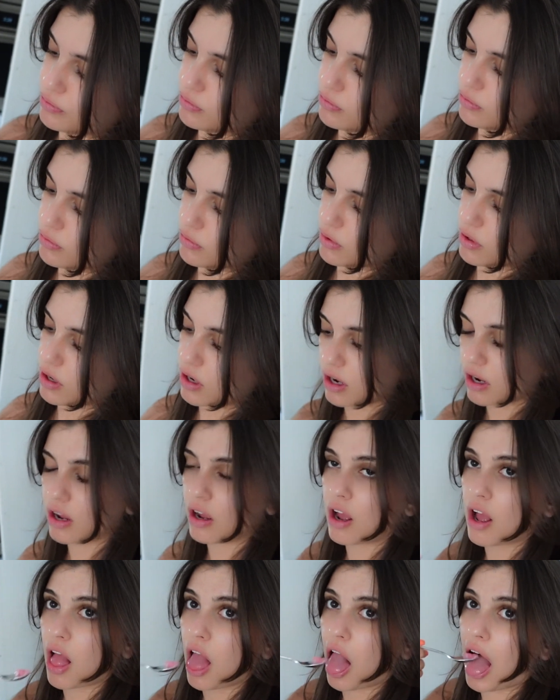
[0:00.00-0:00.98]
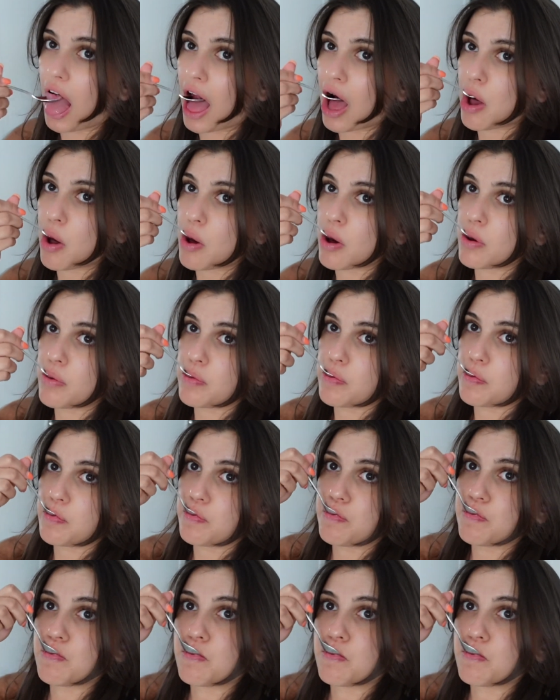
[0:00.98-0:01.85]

No one is speaking in this clip.